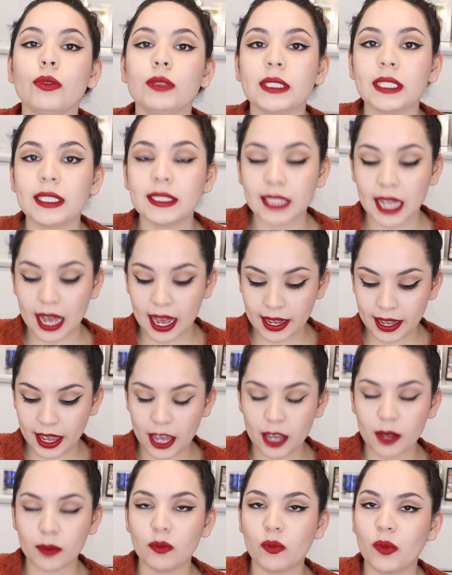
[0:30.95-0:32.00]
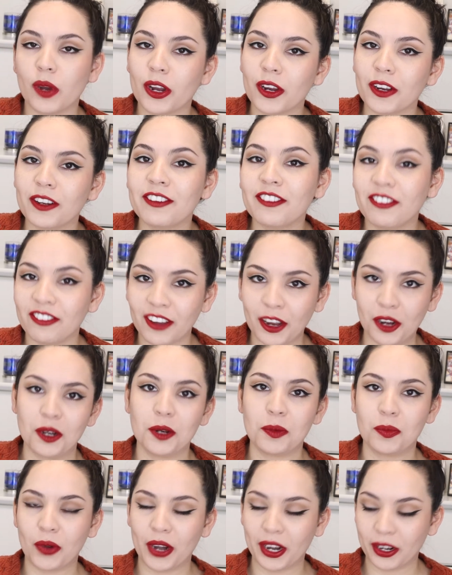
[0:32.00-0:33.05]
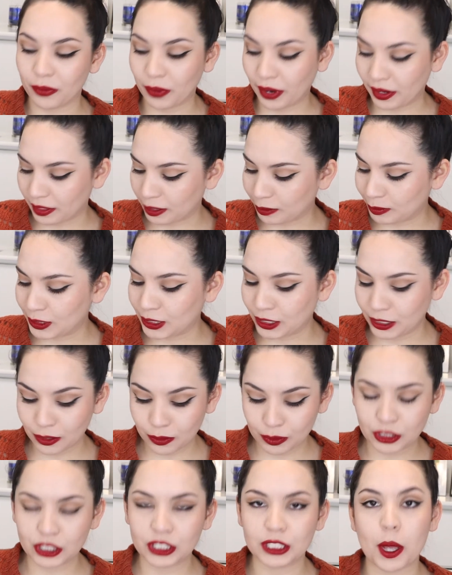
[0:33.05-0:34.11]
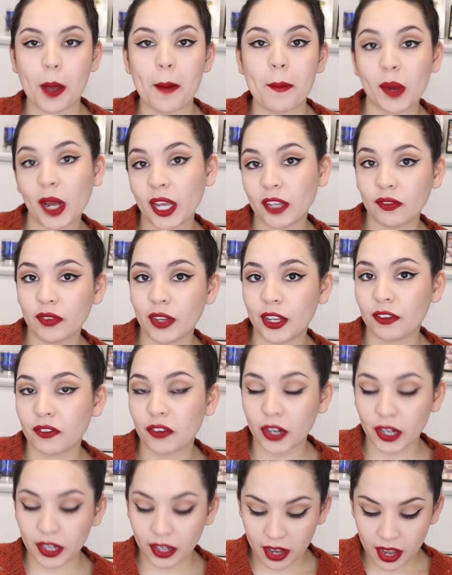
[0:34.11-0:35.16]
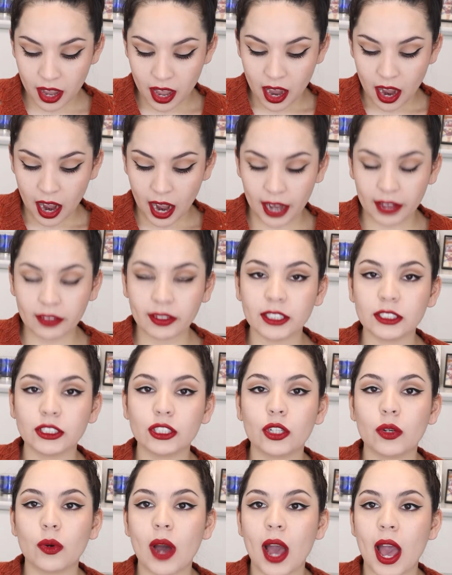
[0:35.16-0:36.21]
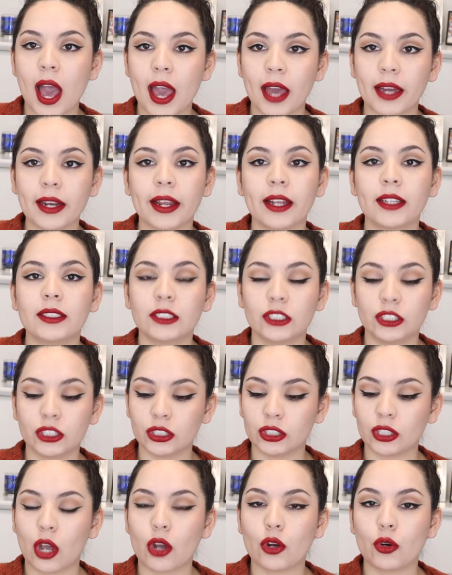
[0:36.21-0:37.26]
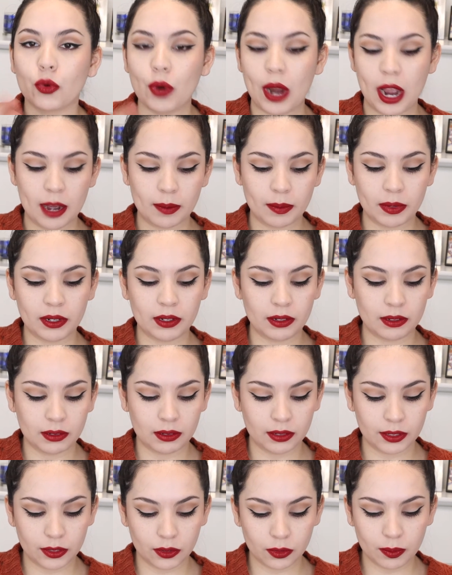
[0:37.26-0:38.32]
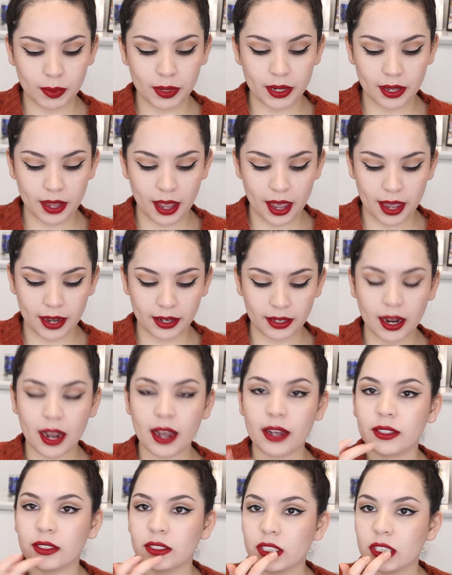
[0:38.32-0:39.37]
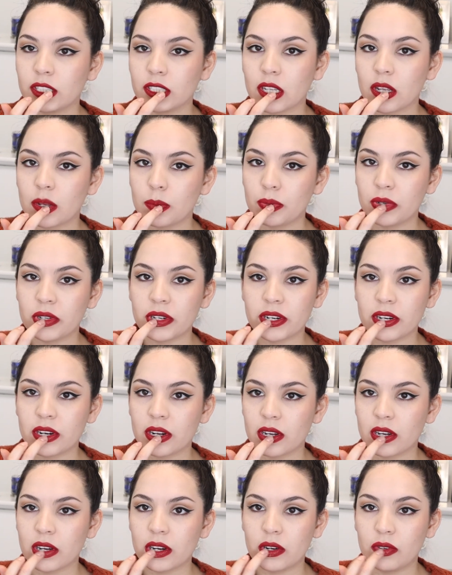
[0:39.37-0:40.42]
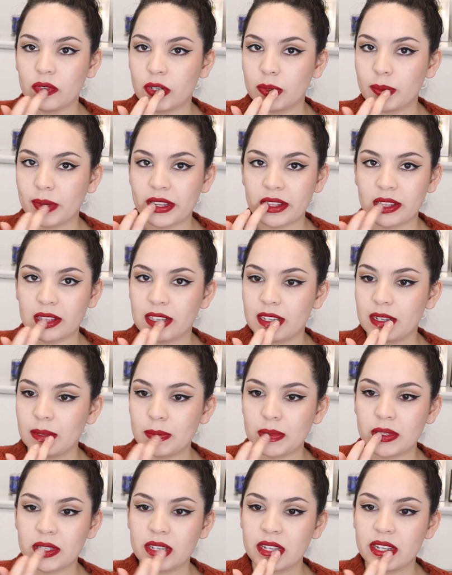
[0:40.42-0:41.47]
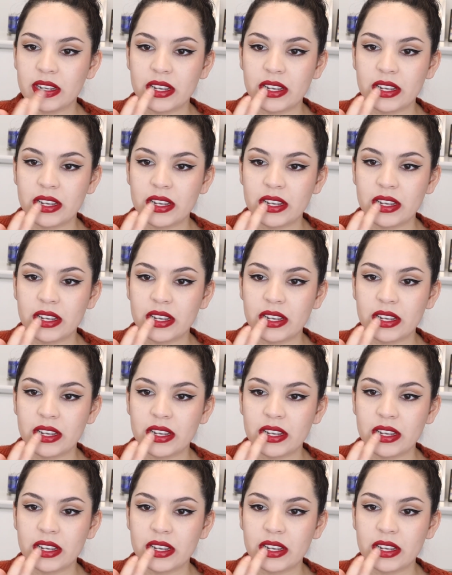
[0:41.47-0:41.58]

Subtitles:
since I am wearing very bright red lipstick, which is my favorite, I like to go ahead and just grab a little bit and kind of just put it over my lips.